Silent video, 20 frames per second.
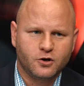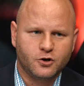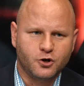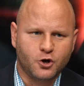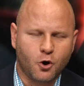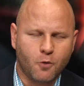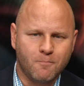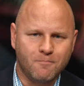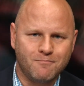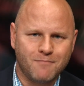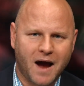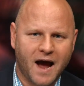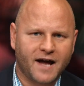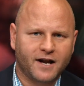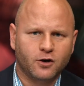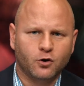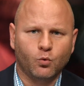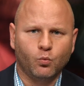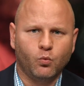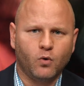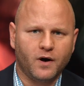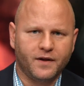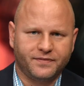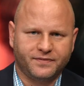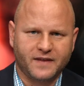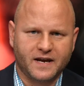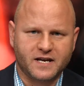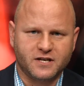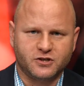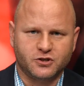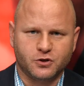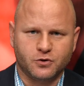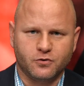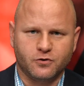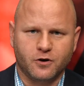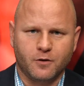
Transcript: no matter what they do,